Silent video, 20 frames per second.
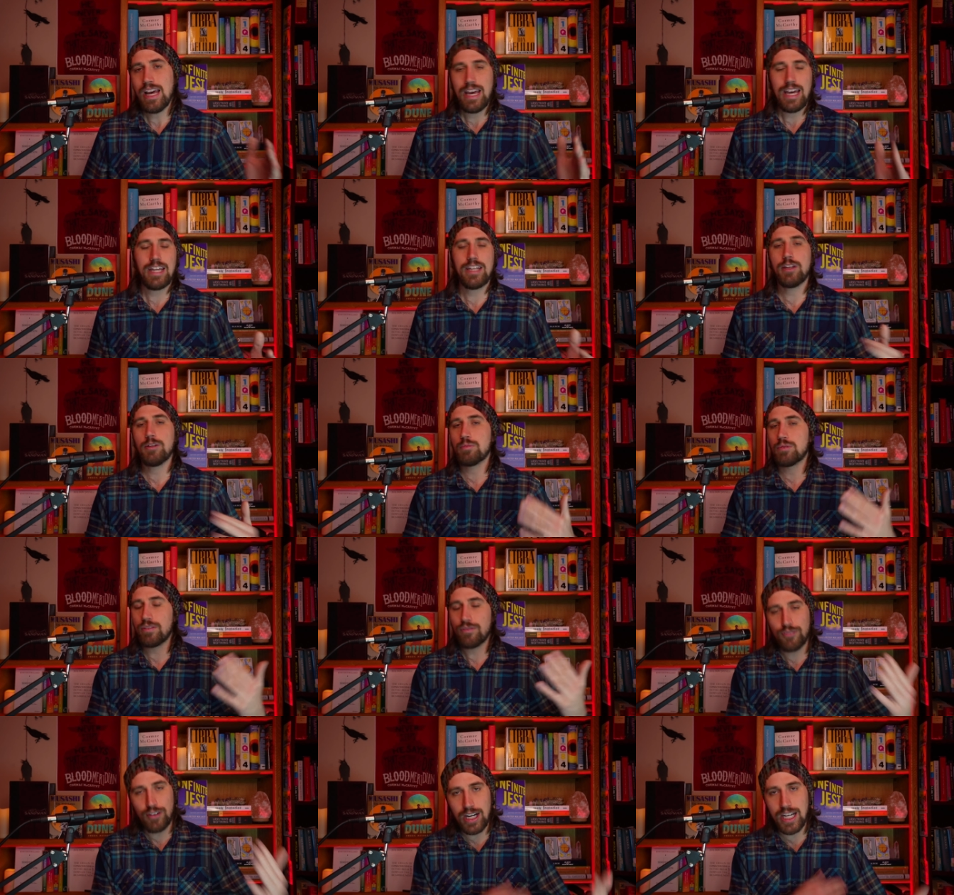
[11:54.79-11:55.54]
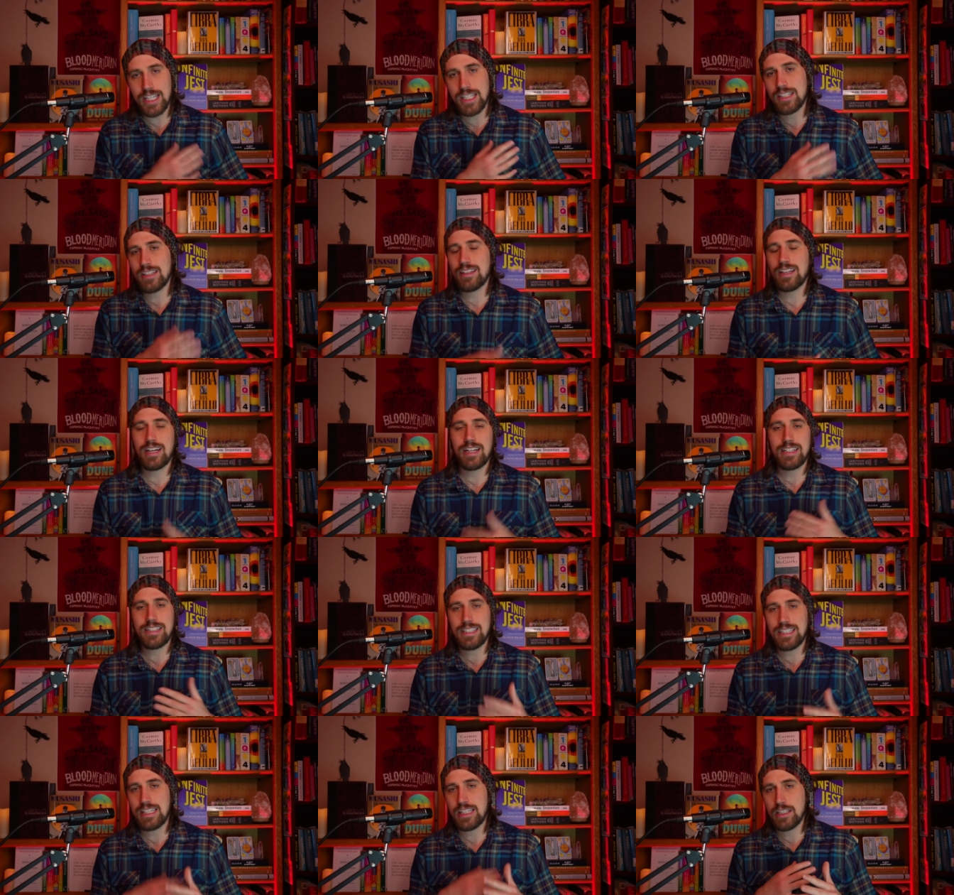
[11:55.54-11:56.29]
And he refined a lot
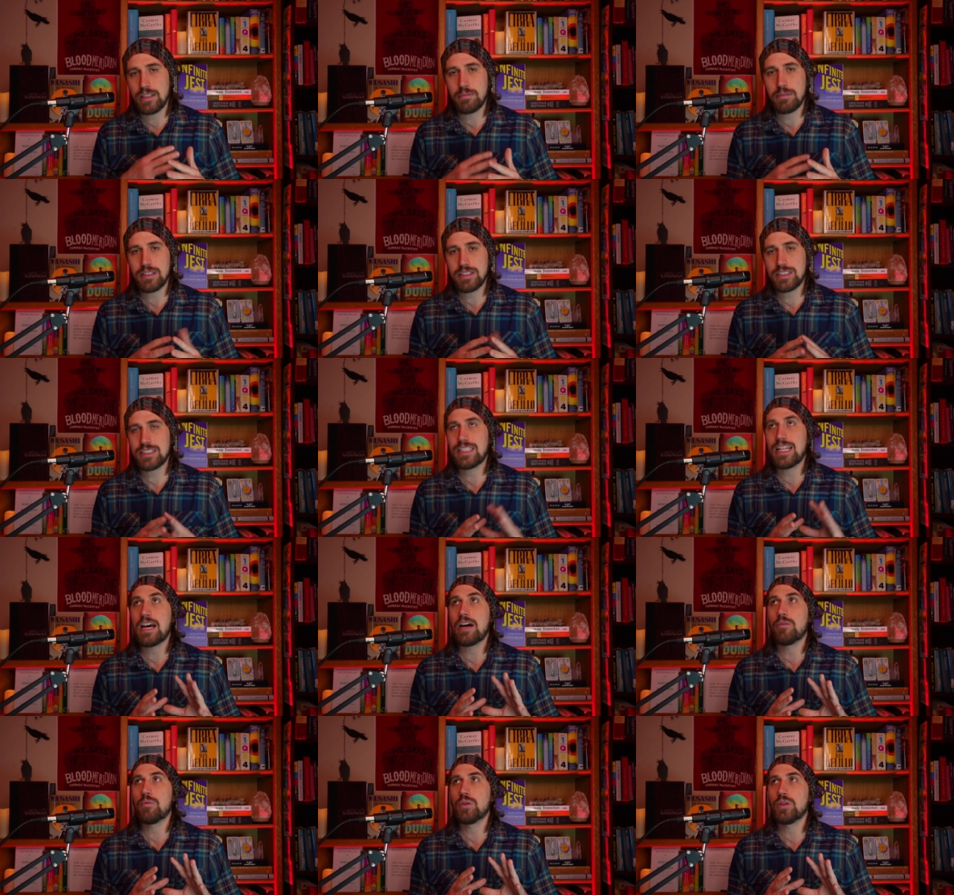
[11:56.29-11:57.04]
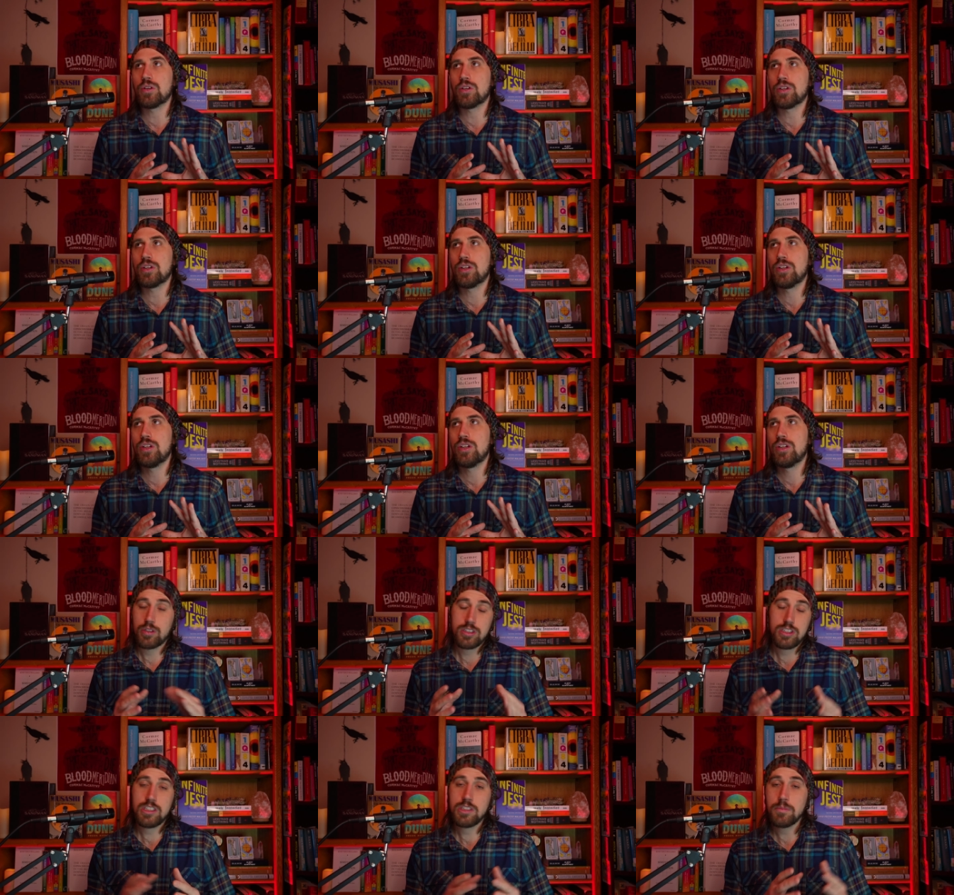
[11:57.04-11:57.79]
of the elements that were
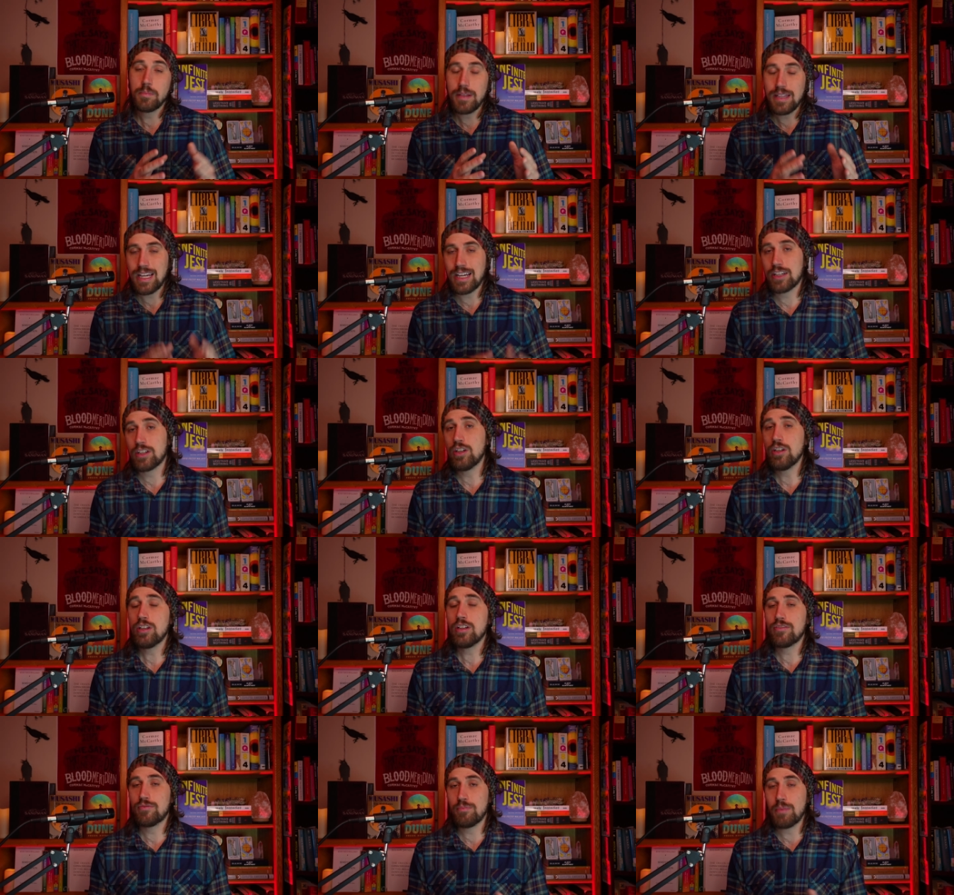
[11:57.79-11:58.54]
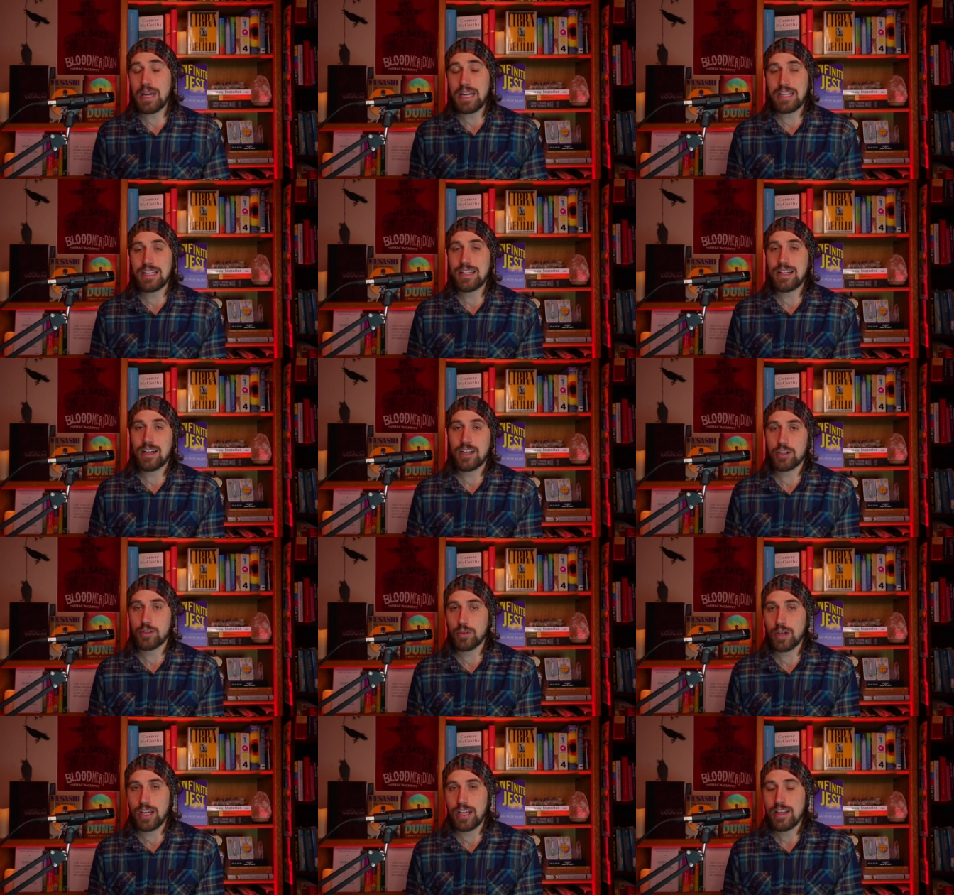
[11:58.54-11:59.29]
or excuse me, that could have made it
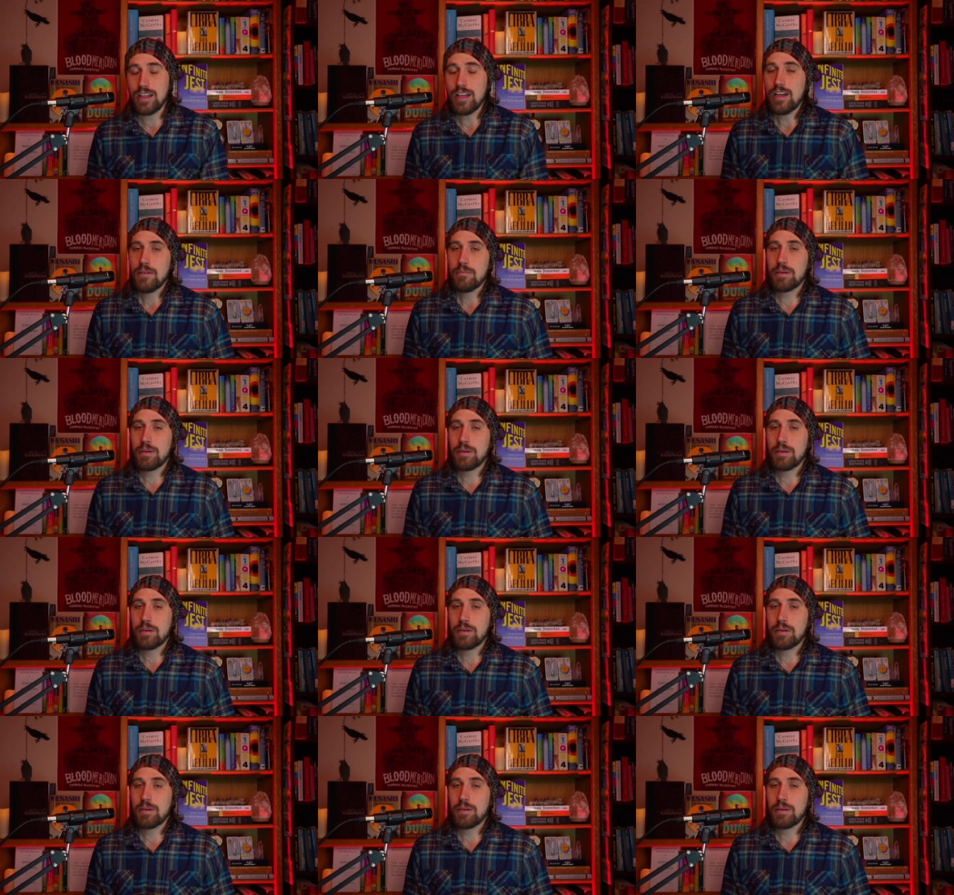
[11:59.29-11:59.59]
not great.